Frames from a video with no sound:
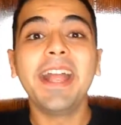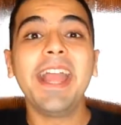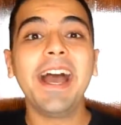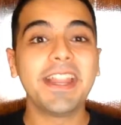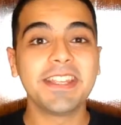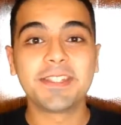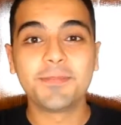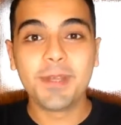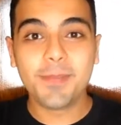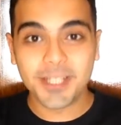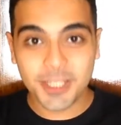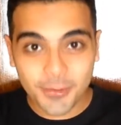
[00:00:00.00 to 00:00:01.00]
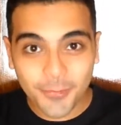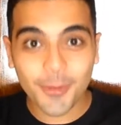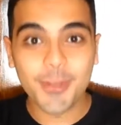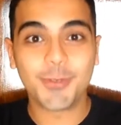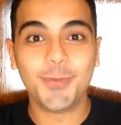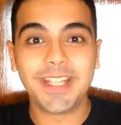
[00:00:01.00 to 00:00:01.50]
yeah, this is pretty much it for
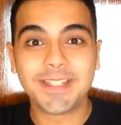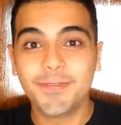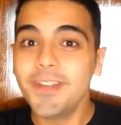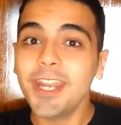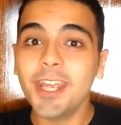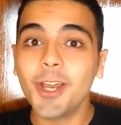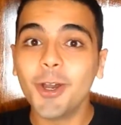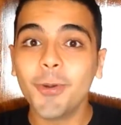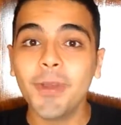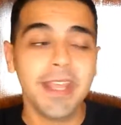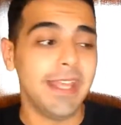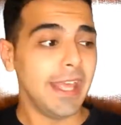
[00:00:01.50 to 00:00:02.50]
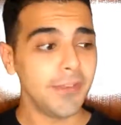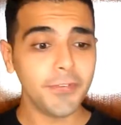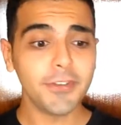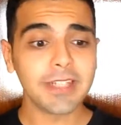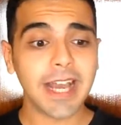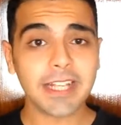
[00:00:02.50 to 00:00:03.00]
this week's video. If
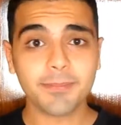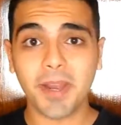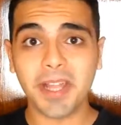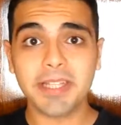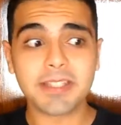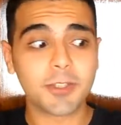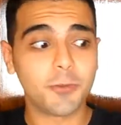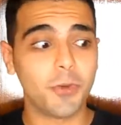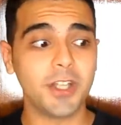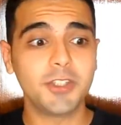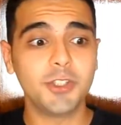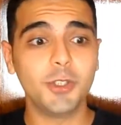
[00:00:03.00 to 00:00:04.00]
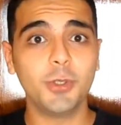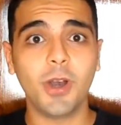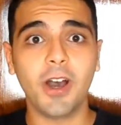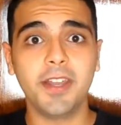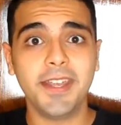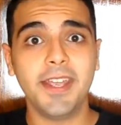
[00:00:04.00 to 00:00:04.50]
you liked my list of what to do
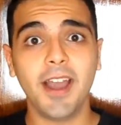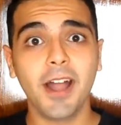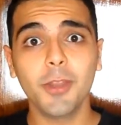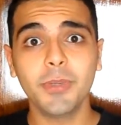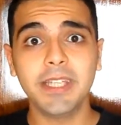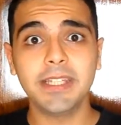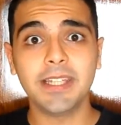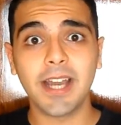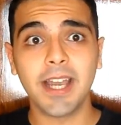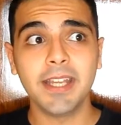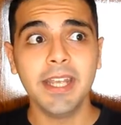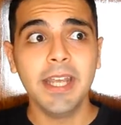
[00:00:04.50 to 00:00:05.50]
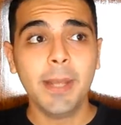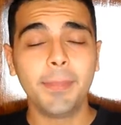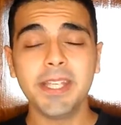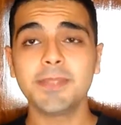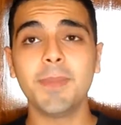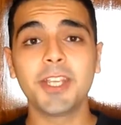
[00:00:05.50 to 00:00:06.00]
on a Halloween night,
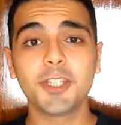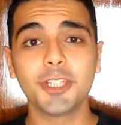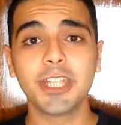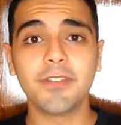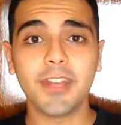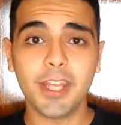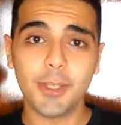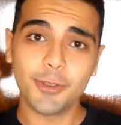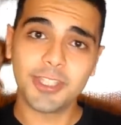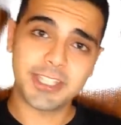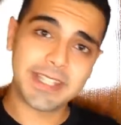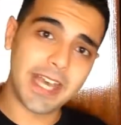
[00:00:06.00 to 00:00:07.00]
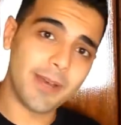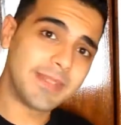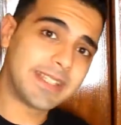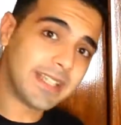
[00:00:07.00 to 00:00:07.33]
please make sure to give it a huge thumbs